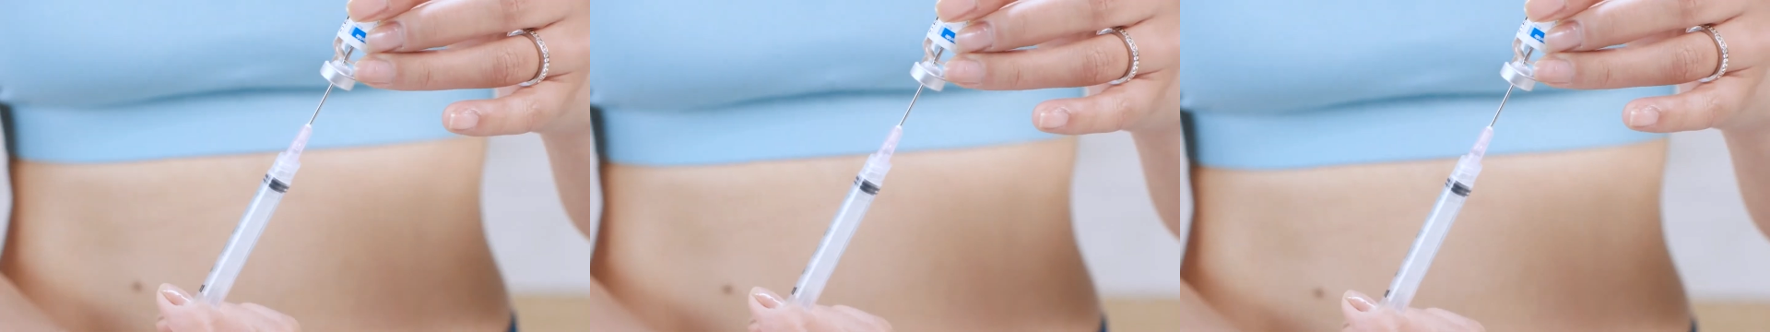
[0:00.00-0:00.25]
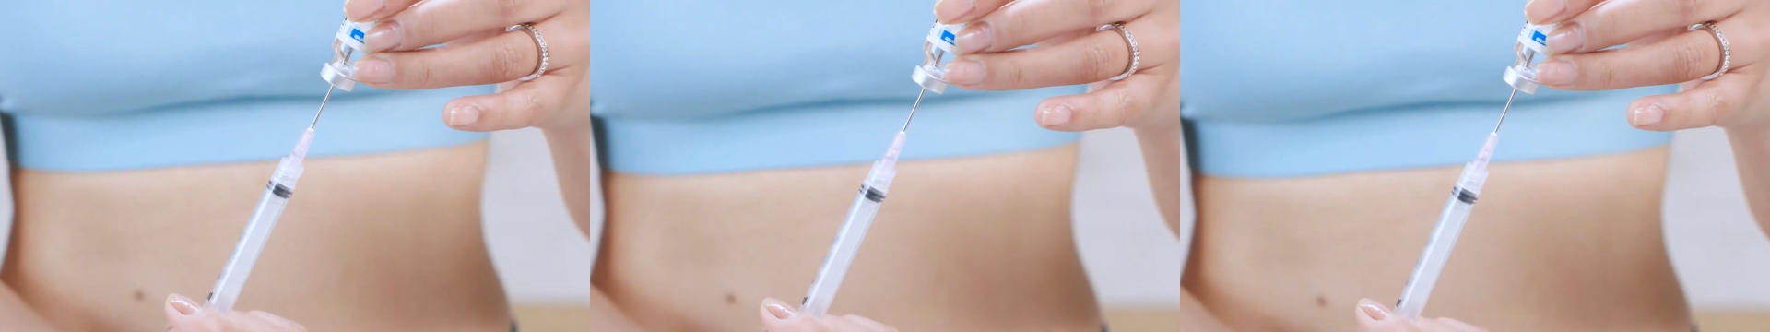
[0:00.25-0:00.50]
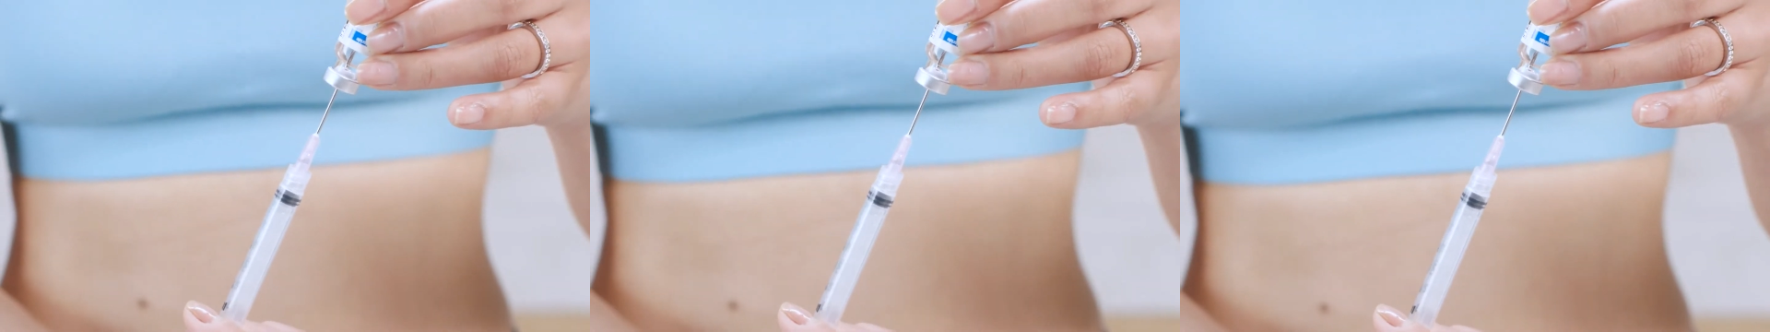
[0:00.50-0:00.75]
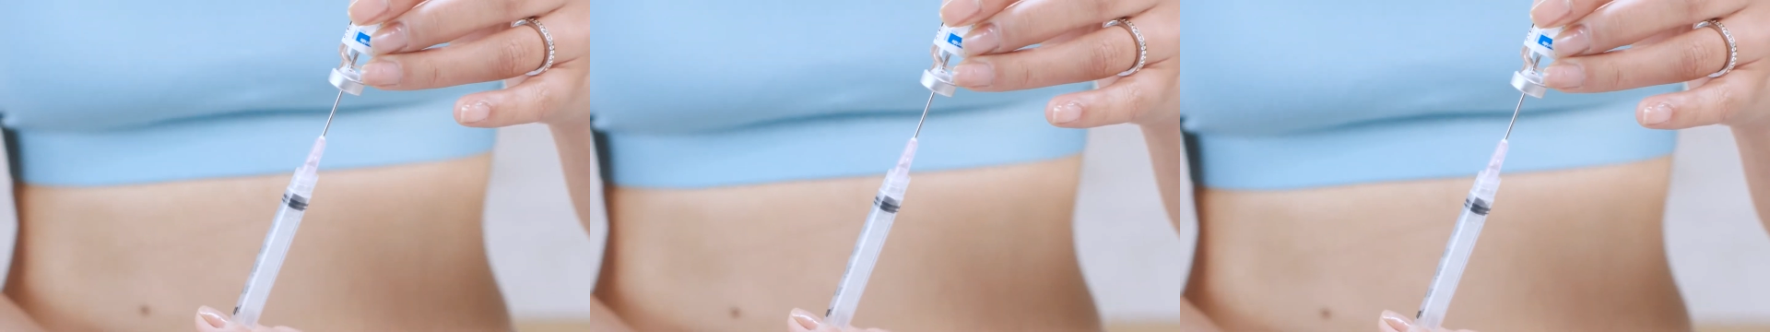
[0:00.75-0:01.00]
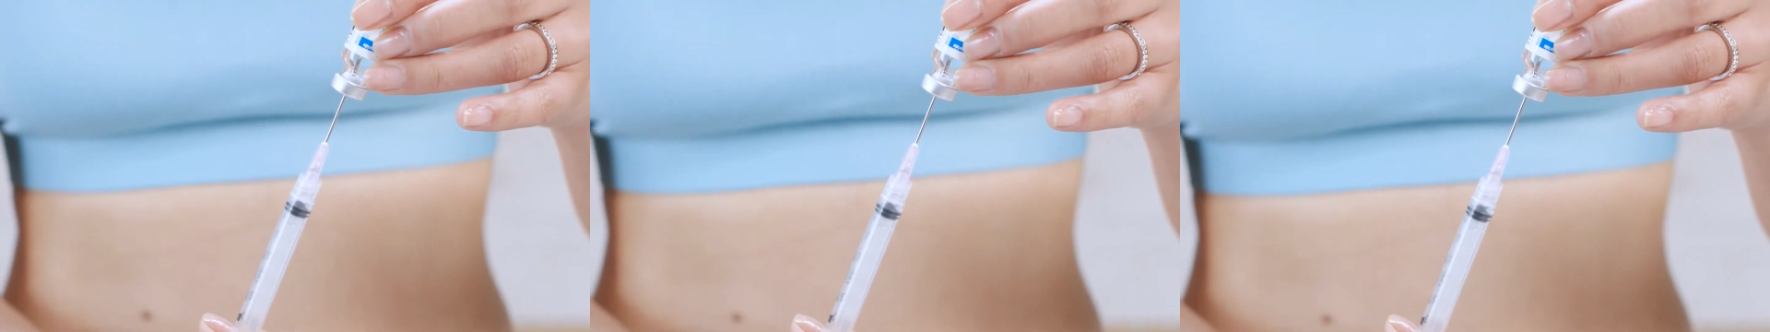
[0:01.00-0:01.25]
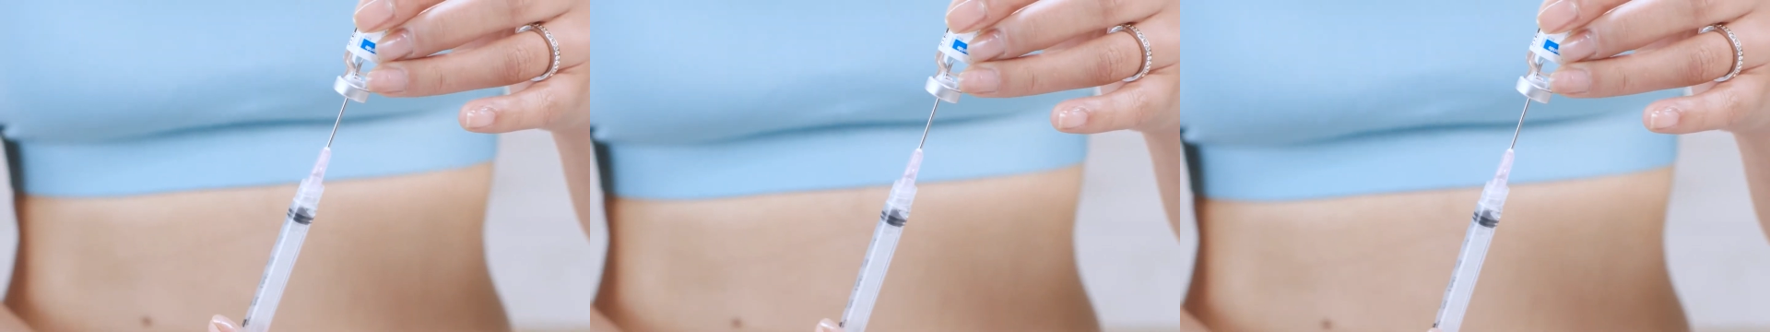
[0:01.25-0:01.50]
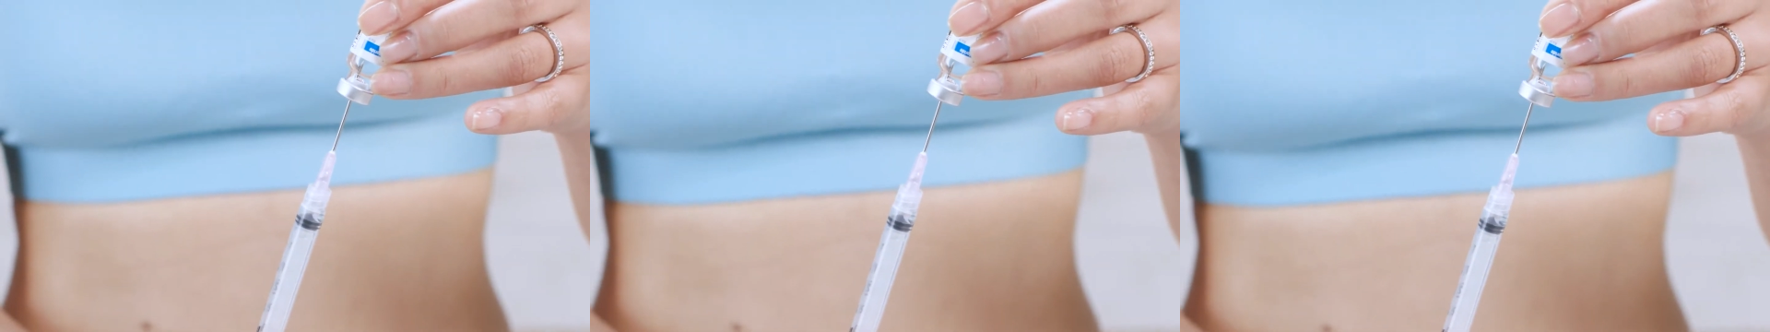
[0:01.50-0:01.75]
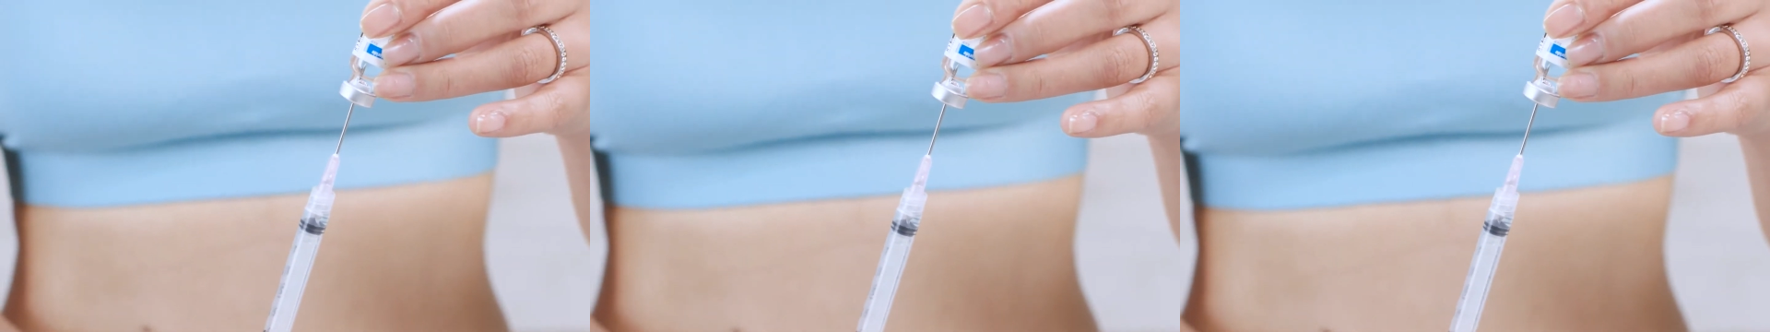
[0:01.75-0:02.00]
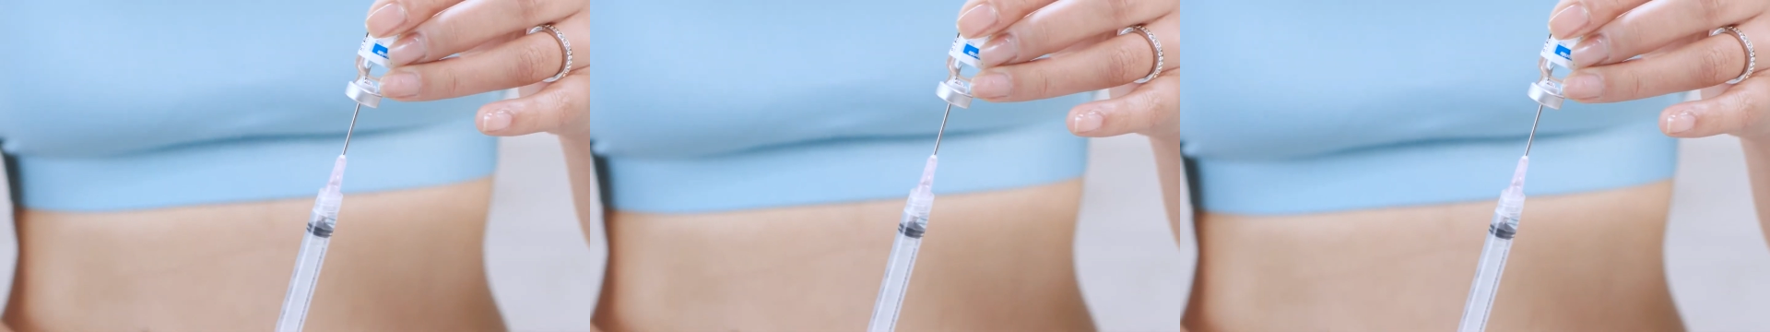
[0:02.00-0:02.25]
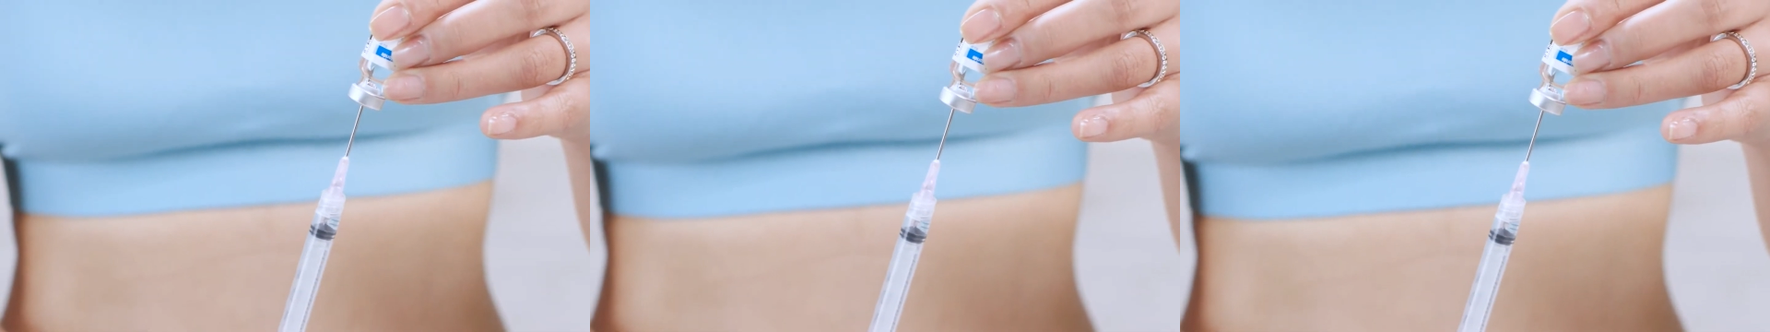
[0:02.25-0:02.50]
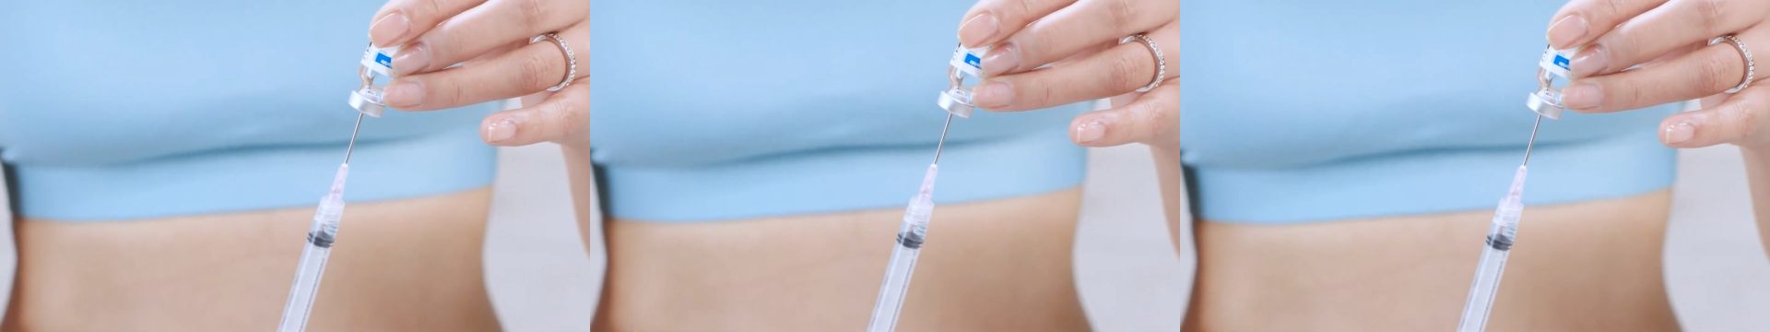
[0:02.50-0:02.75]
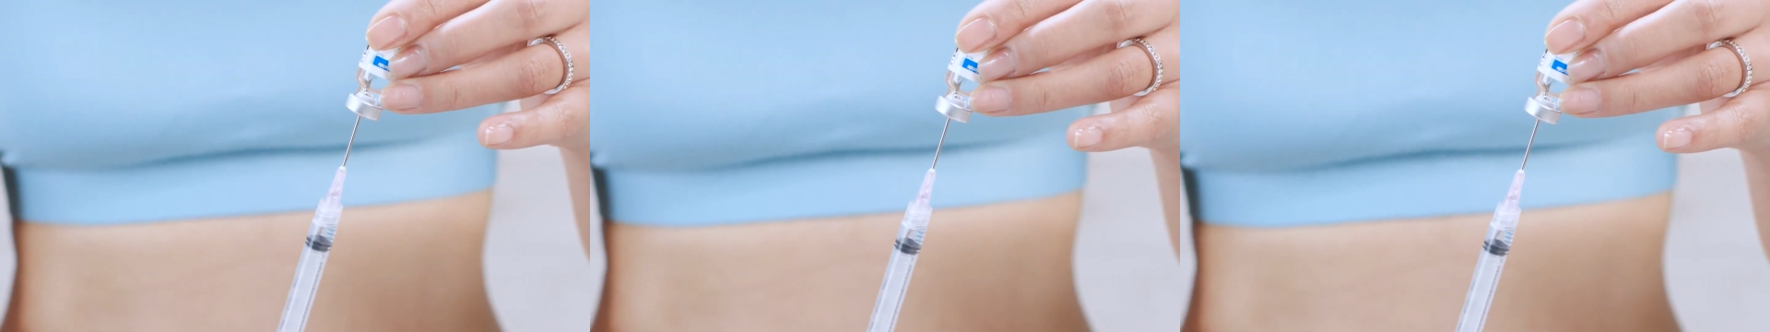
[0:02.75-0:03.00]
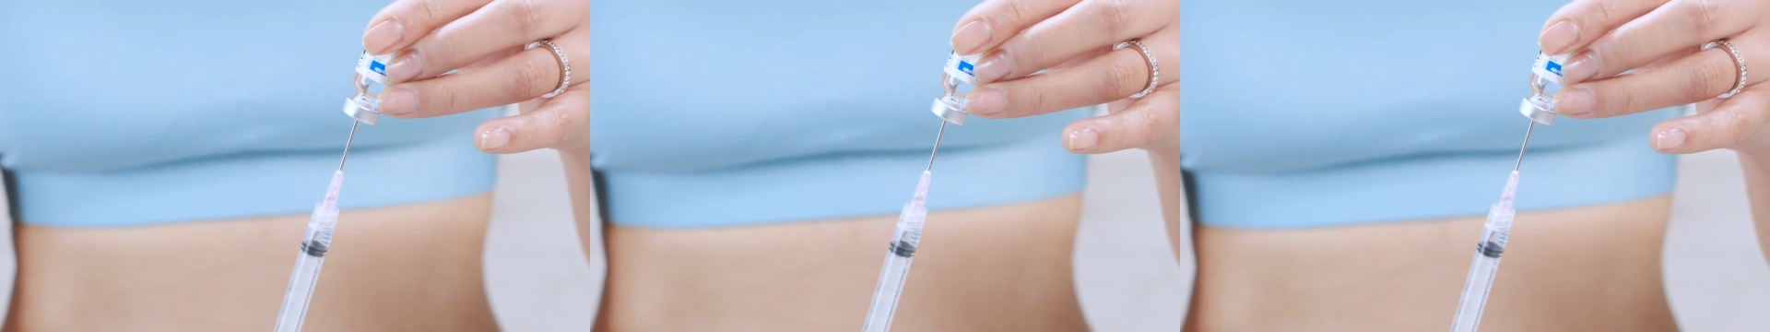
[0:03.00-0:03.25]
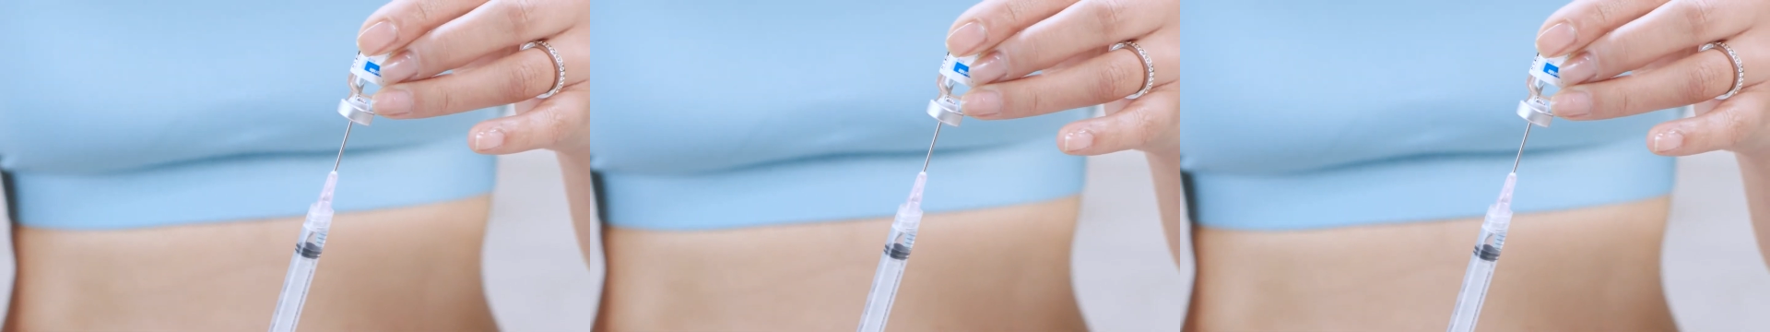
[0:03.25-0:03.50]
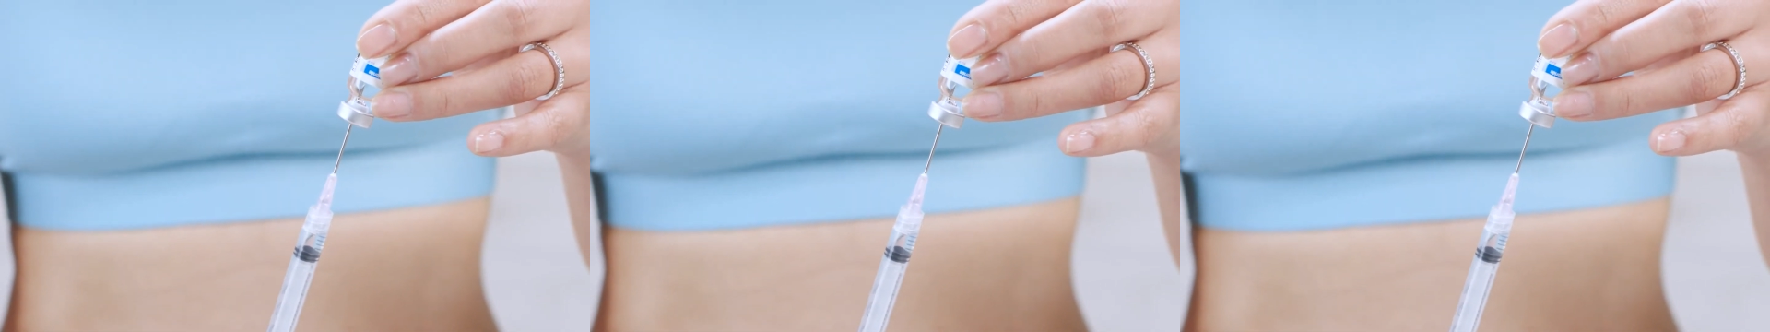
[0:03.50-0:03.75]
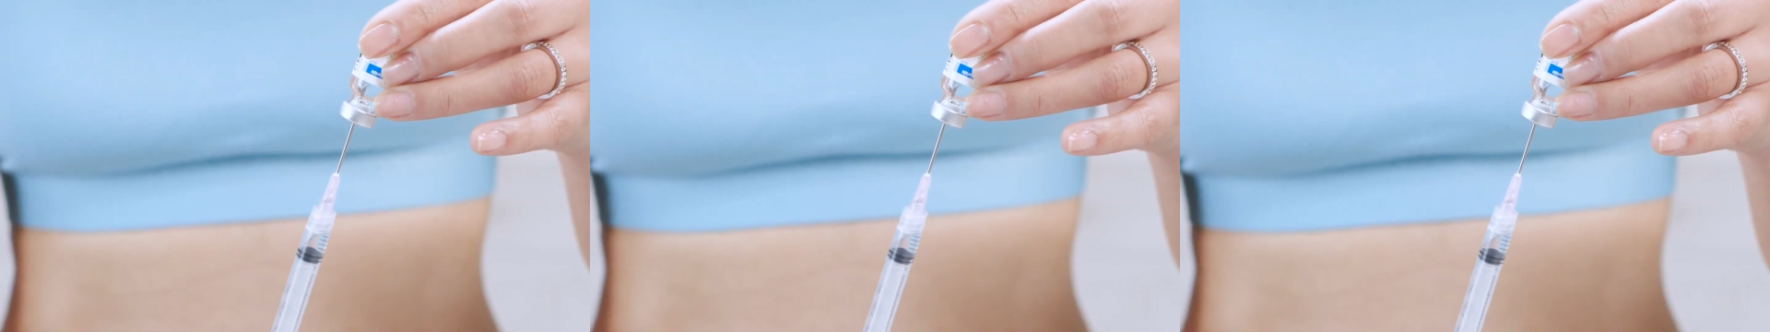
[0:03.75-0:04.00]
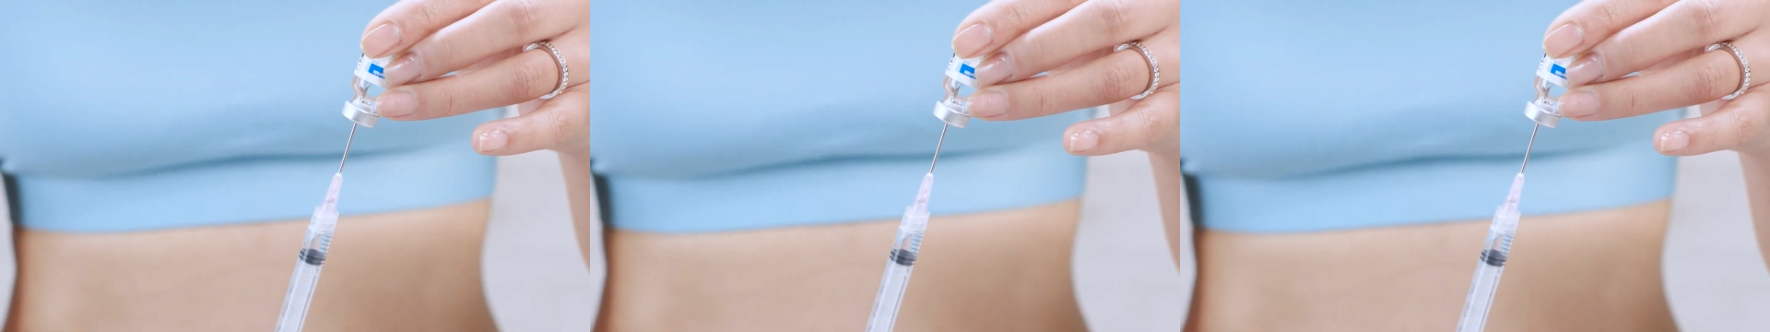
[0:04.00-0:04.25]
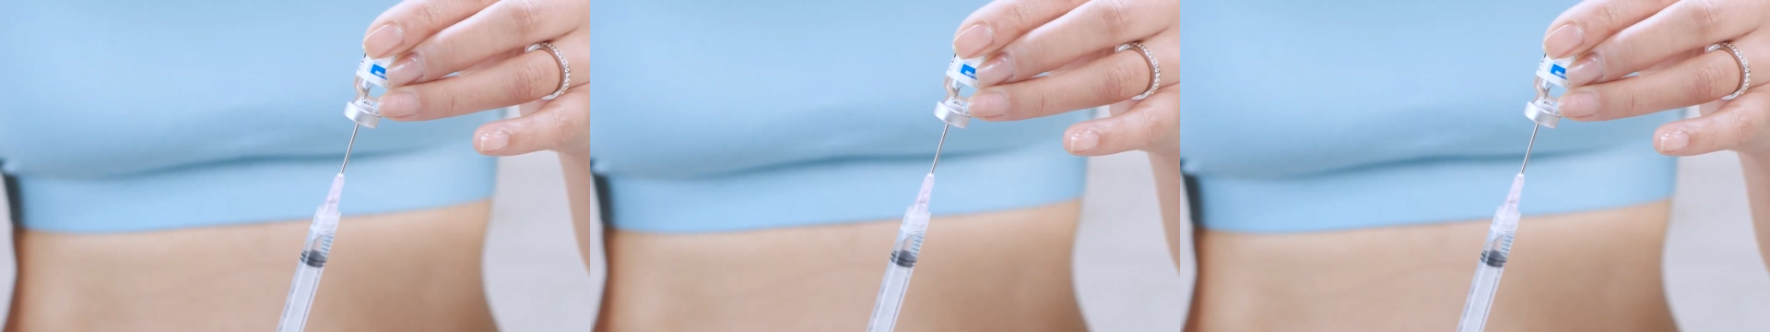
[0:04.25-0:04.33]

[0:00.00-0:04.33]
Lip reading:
(no speaker visible)